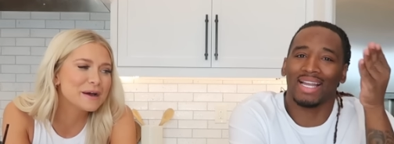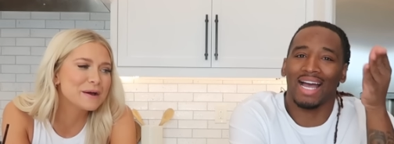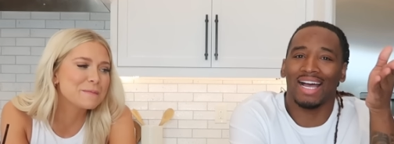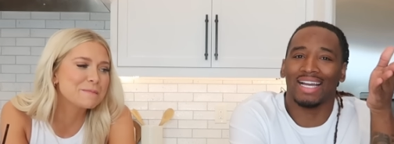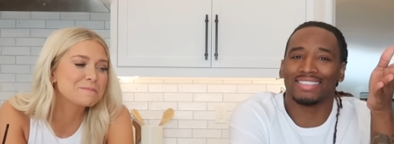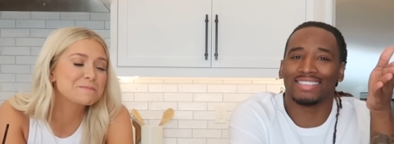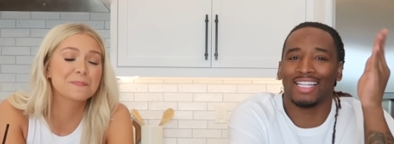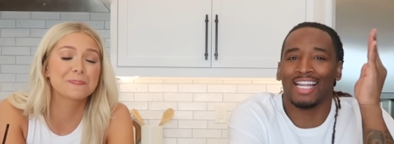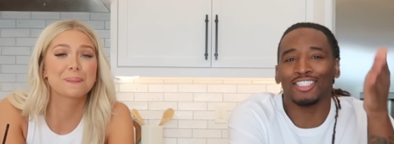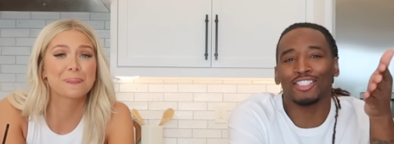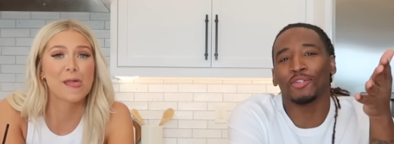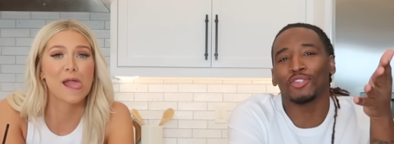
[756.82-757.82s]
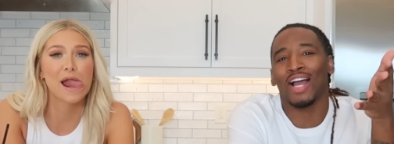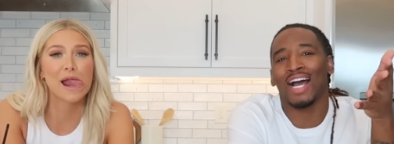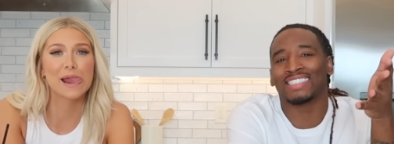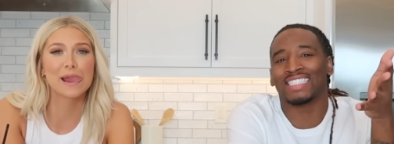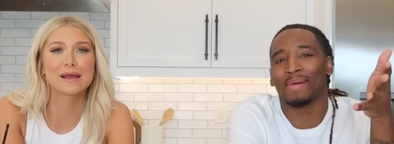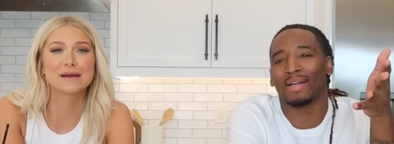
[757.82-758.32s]
Speaker 1: but guys, let us know what you
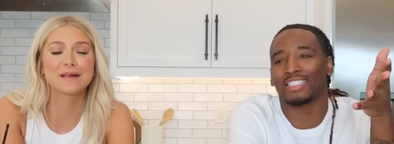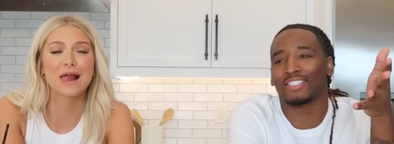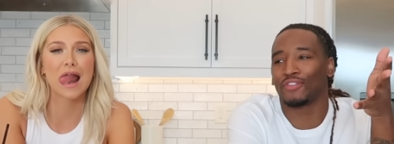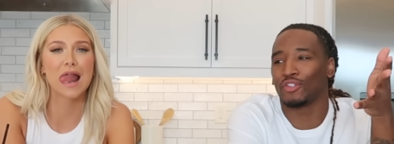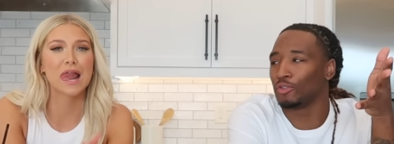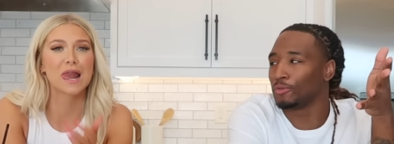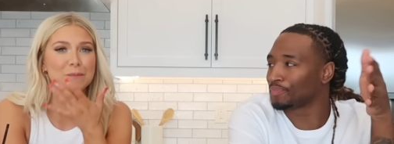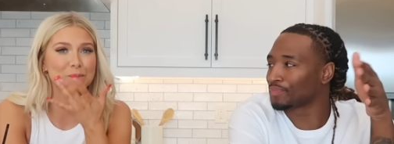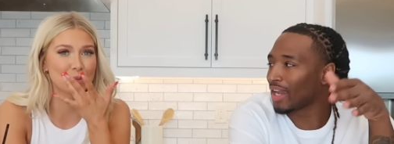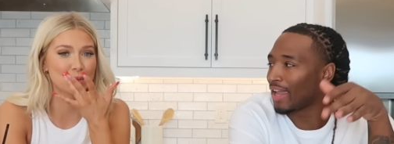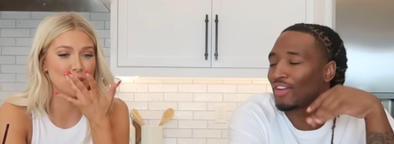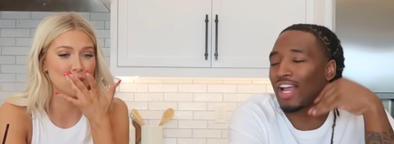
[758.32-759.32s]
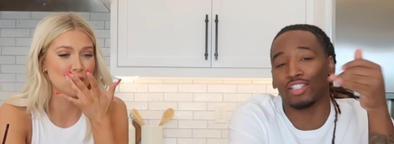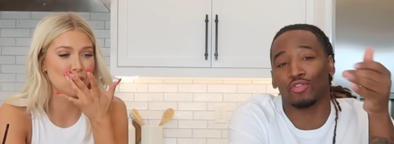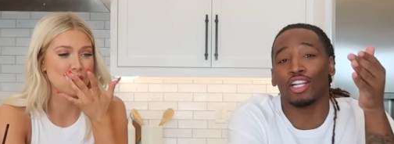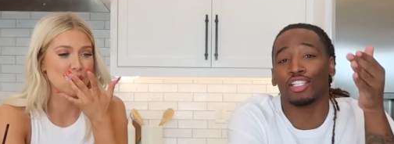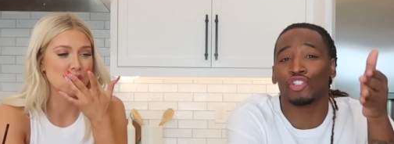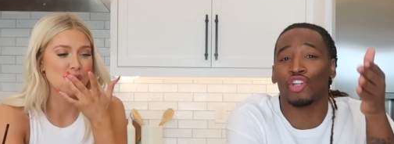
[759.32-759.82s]
guys think about this food. If you guys
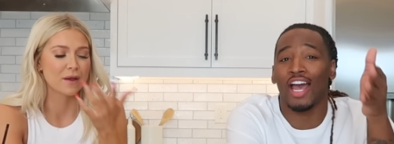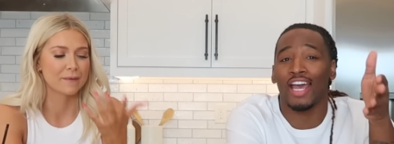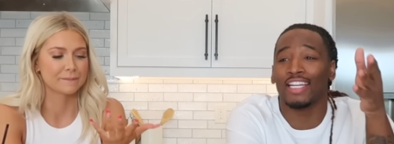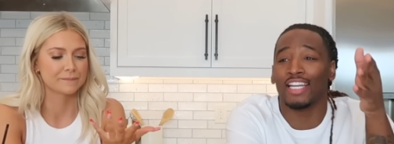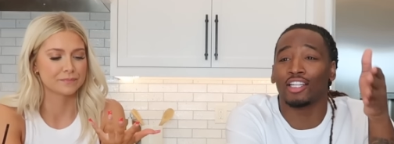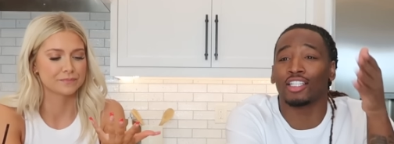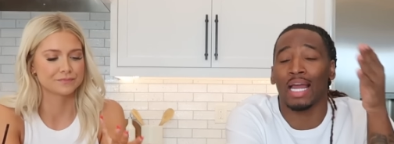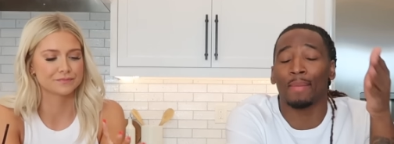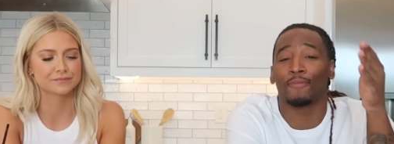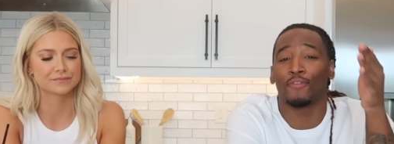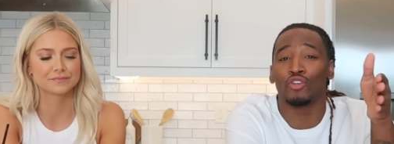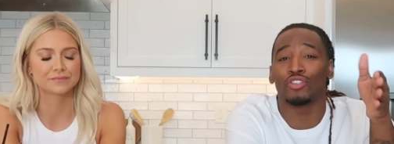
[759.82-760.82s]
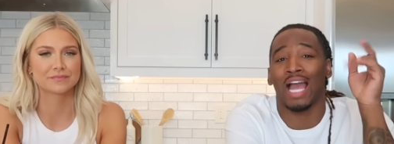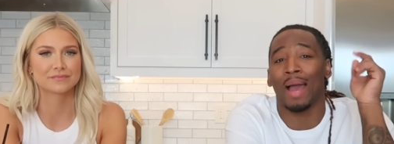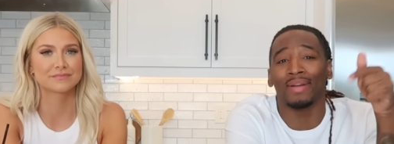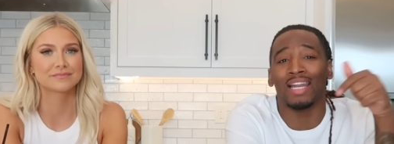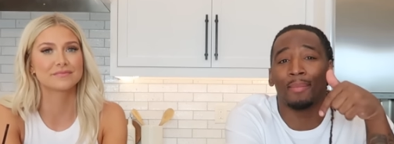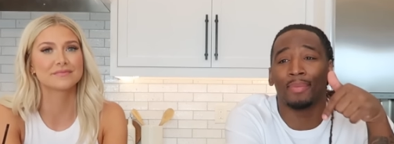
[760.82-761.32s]
want us to try any other type of foods,
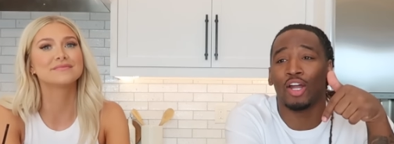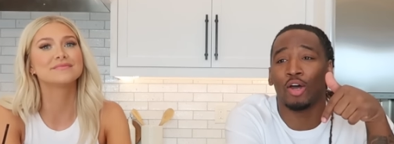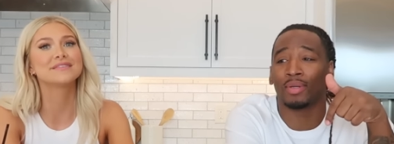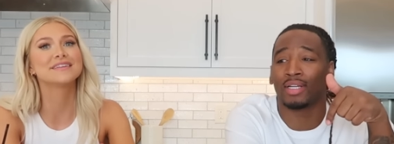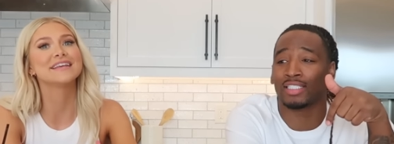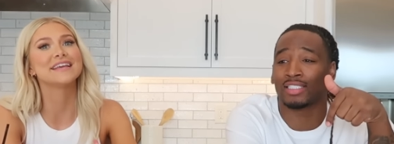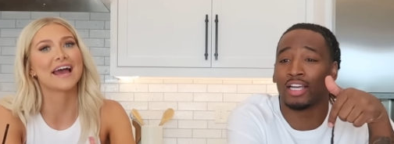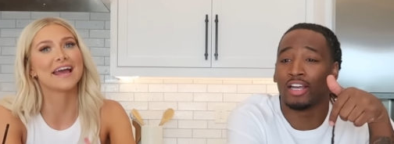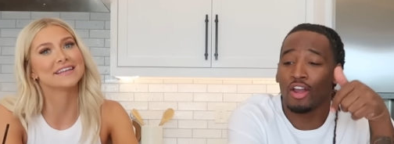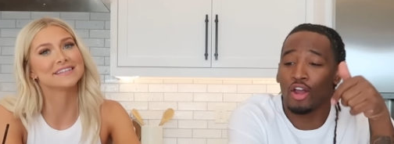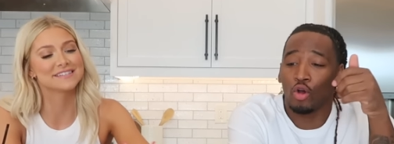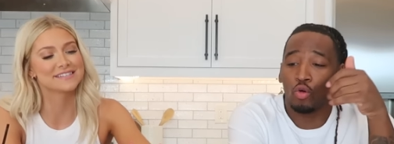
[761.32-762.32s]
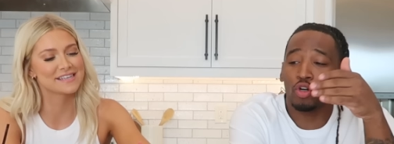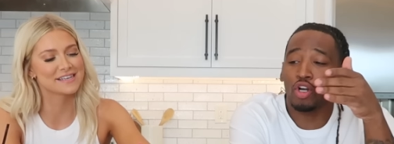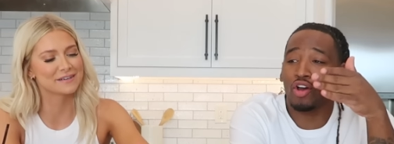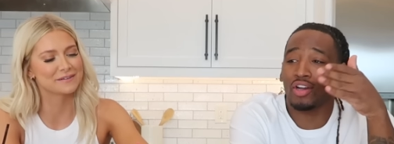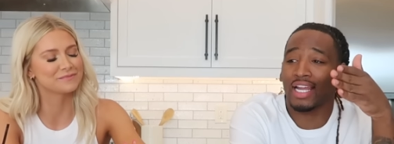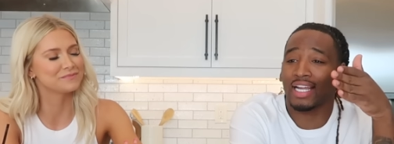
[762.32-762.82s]
comment down below because yes. we're
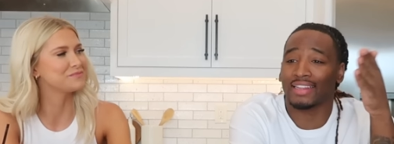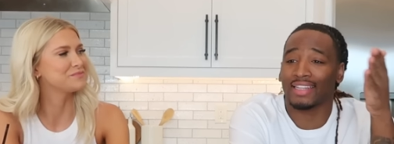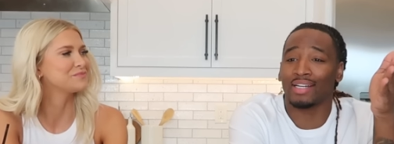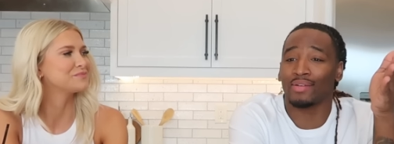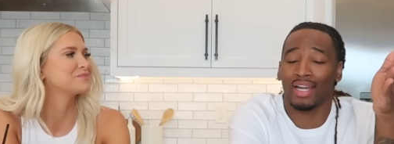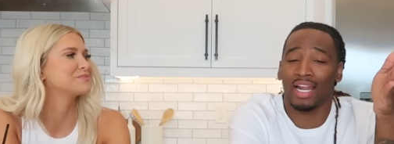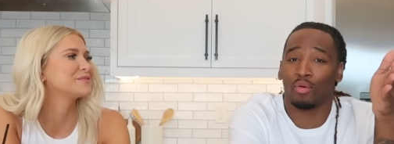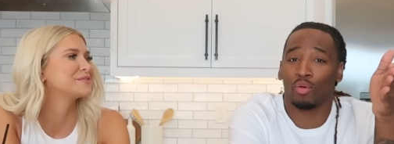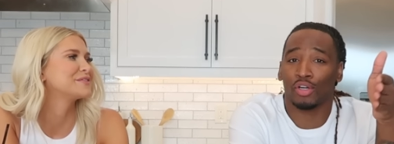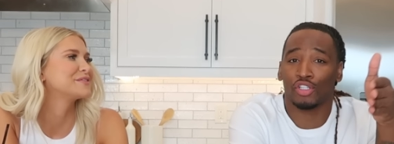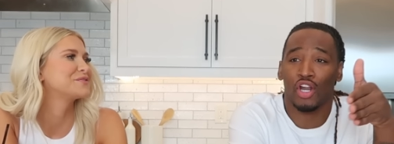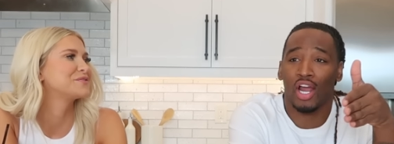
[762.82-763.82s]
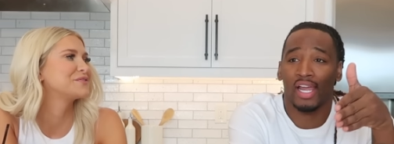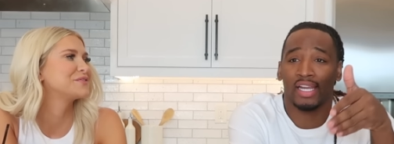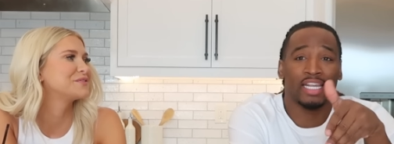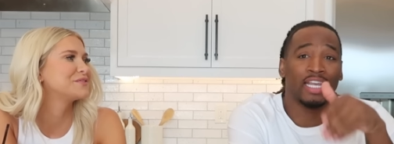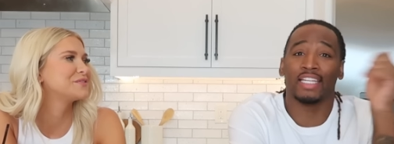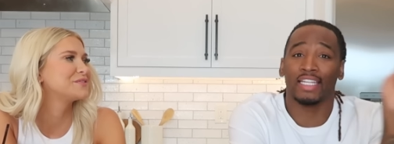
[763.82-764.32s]
on like a thing right now where we're
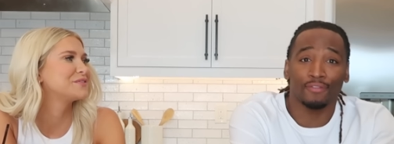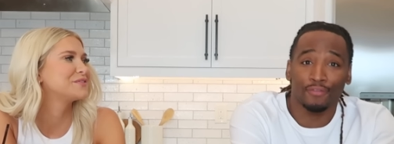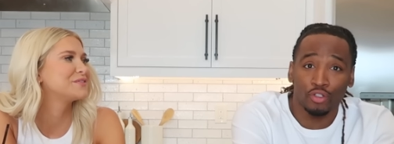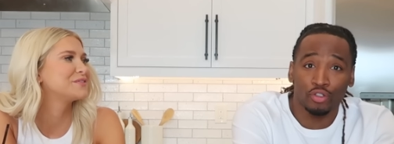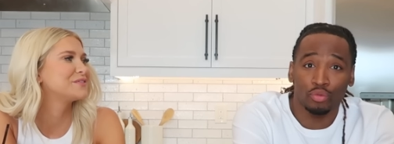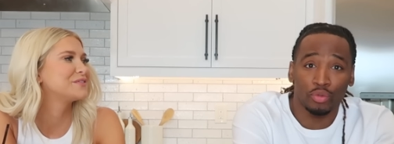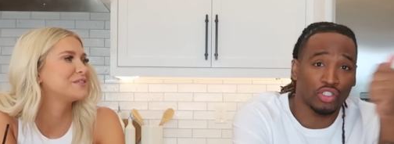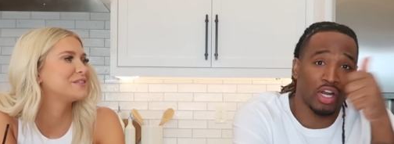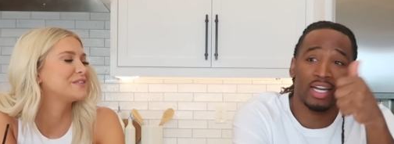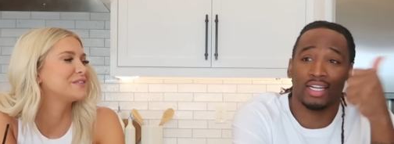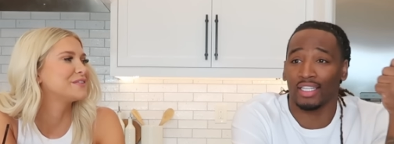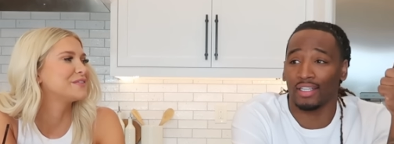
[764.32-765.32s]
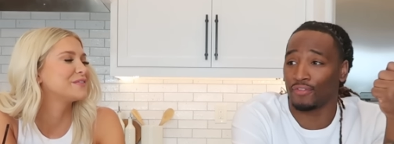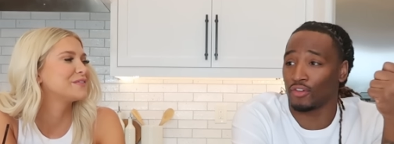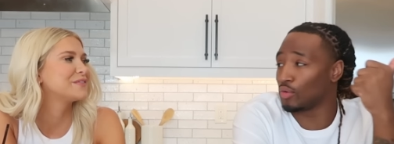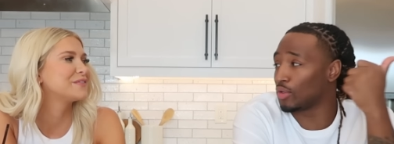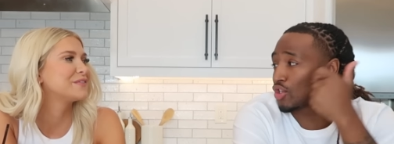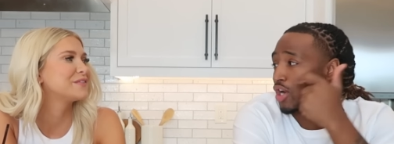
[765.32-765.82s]
trying Indian food. We tried Indian
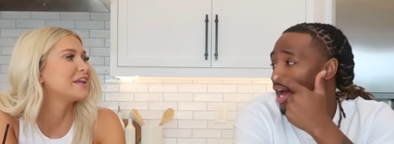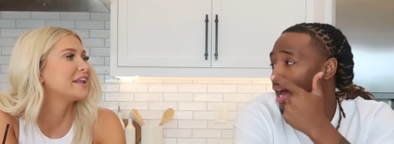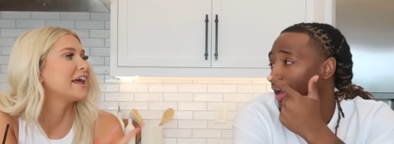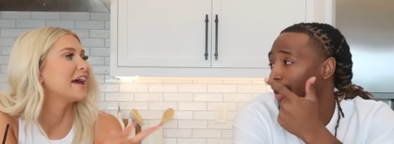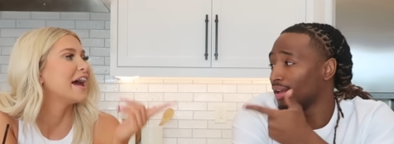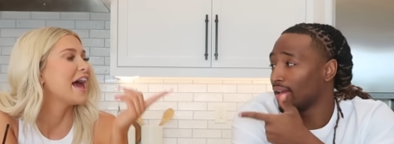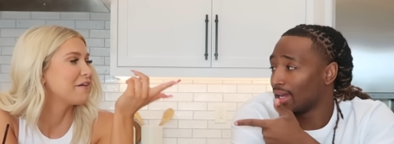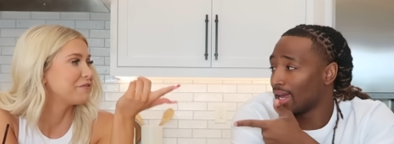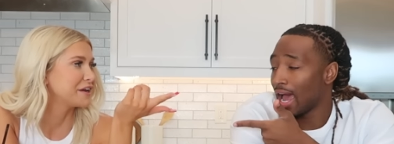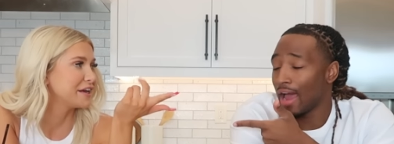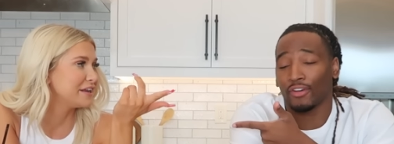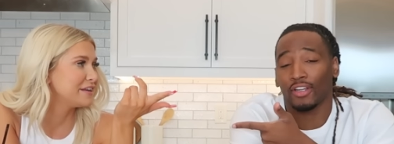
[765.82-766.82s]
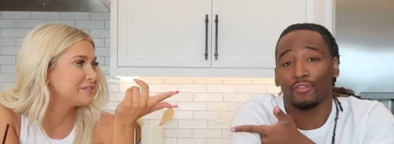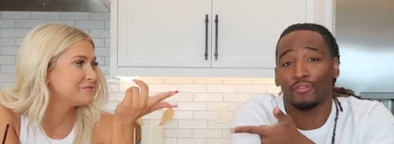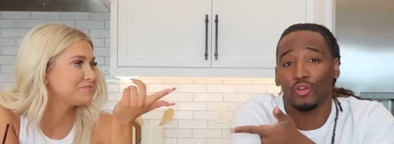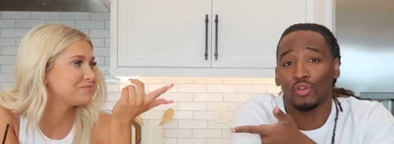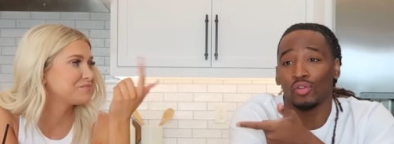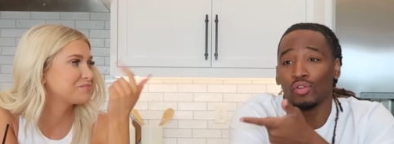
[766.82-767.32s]
food. We tried African, African
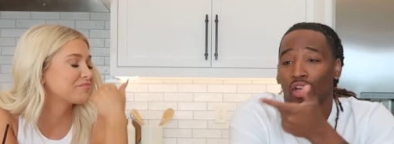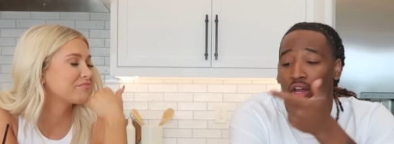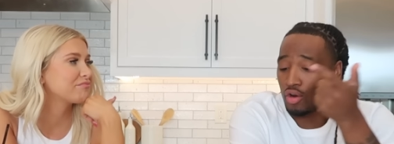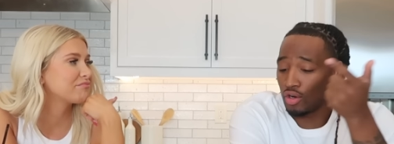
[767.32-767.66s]
food.